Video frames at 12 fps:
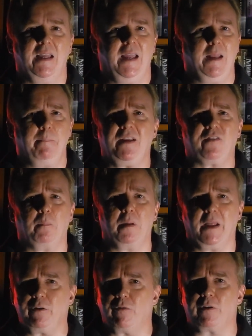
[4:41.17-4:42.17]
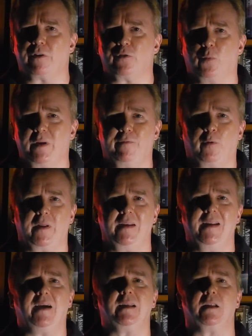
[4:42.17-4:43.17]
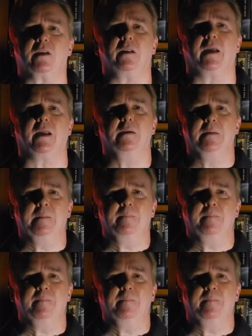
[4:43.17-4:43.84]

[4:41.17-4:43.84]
it makes Blade Runner 2049 look like